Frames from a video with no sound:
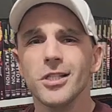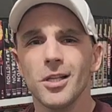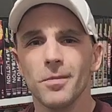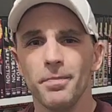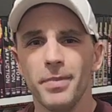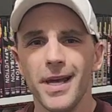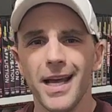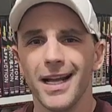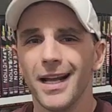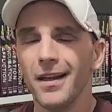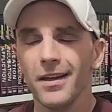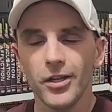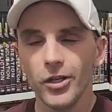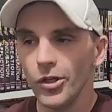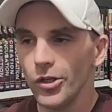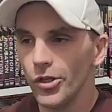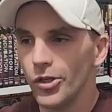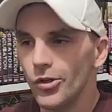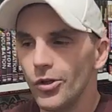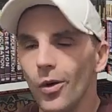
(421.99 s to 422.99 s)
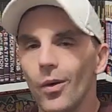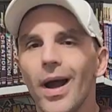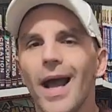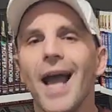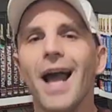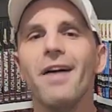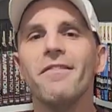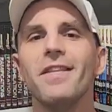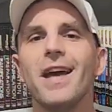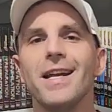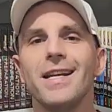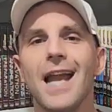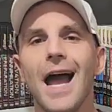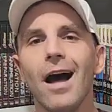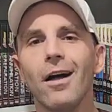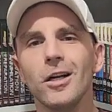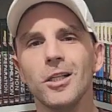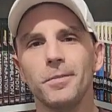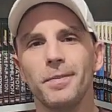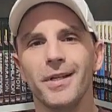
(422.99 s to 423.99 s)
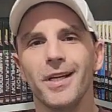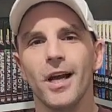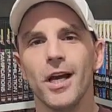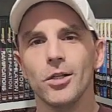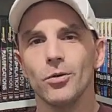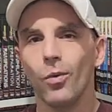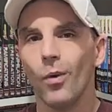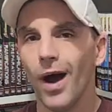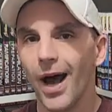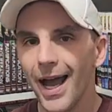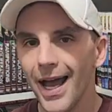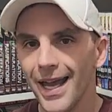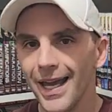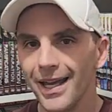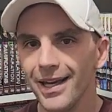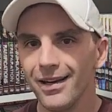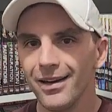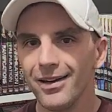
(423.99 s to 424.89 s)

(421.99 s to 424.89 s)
to pick. You don't have that knowledge because why?